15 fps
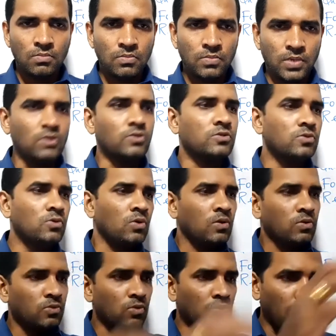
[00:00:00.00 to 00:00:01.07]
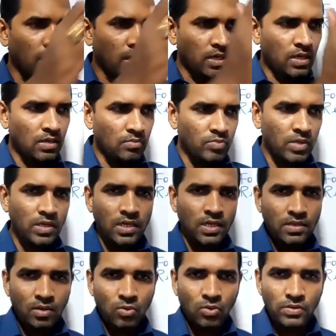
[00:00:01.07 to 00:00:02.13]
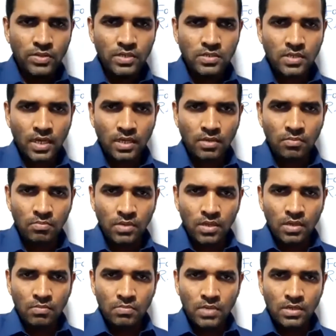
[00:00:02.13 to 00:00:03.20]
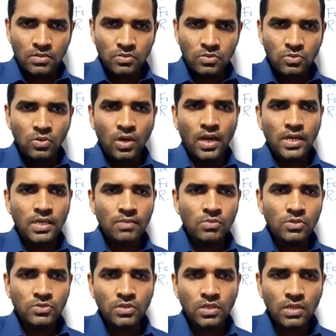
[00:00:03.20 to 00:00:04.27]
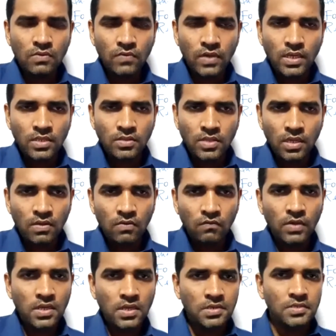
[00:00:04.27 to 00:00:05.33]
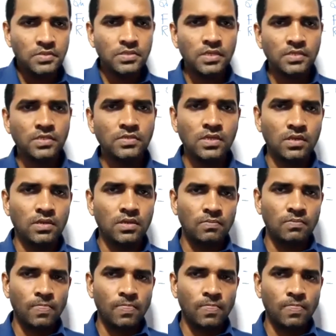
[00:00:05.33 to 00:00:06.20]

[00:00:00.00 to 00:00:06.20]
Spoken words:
because you can keep the data all the time, but you are unable to give anything when it is necessary.